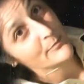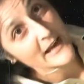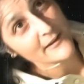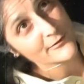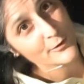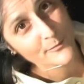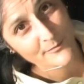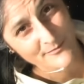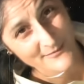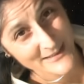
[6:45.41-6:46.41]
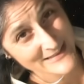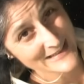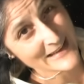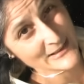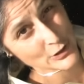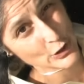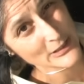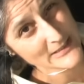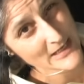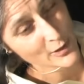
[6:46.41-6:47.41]
bathroom. It's not as good
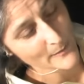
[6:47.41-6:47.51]
as the other